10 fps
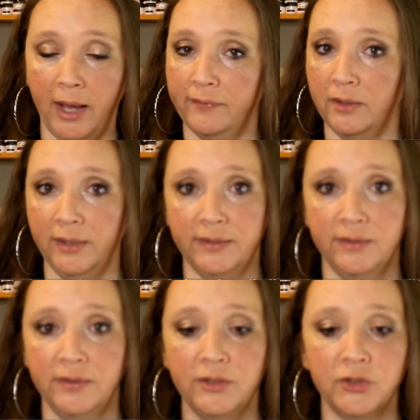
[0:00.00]
have that linked
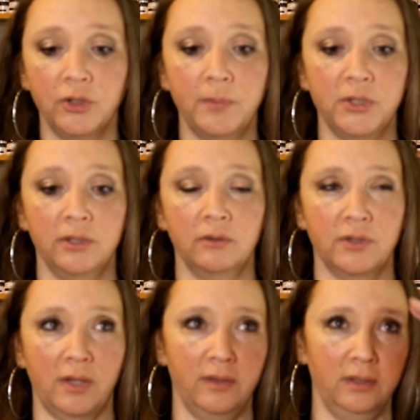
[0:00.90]
in the description.
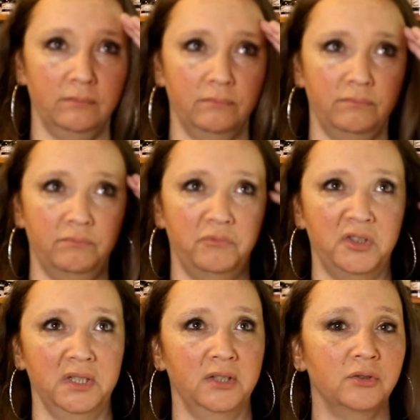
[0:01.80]
There's, I think,
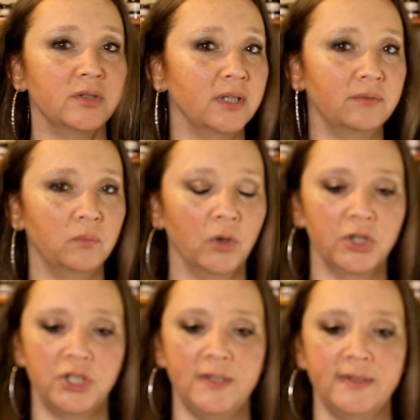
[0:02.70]
6 or 7
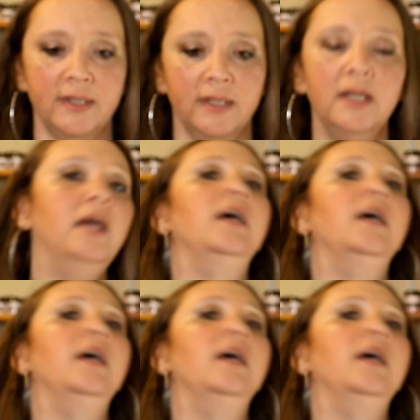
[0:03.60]
worksheets in it.